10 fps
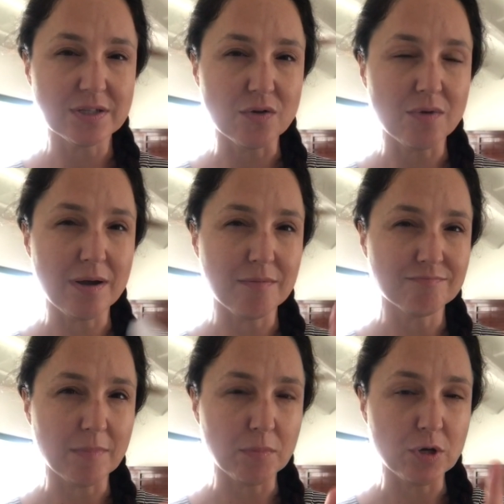So
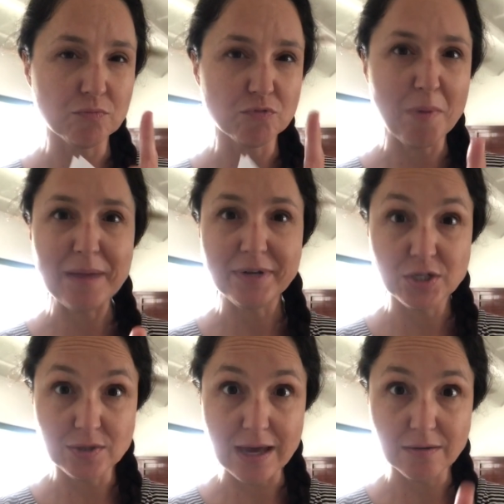I'm gonna remind me to
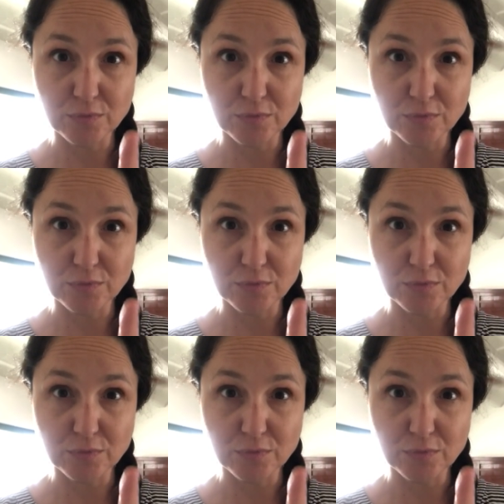do that.